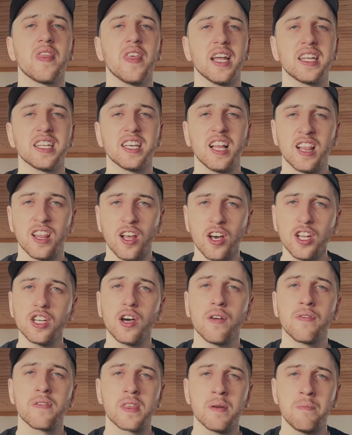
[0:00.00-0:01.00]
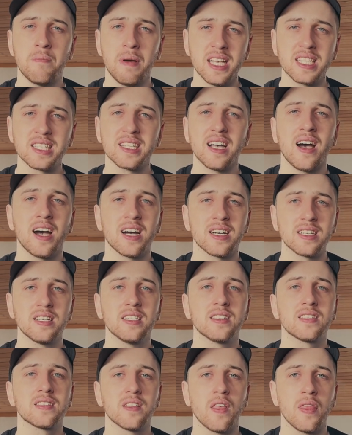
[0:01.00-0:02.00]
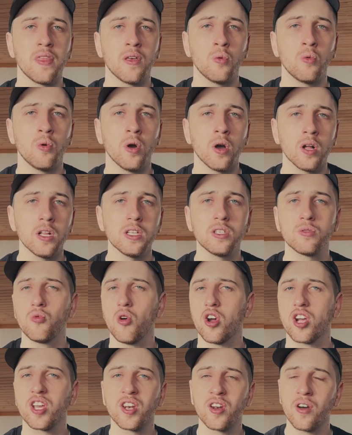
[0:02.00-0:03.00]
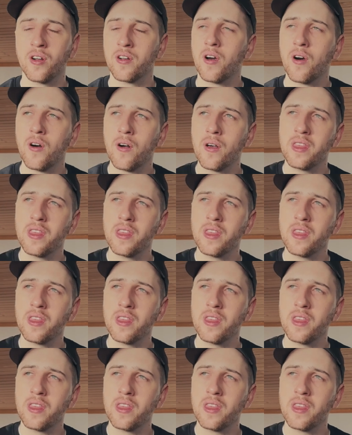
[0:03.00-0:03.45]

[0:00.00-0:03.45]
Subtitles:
that a lot of the best artists in the world working on all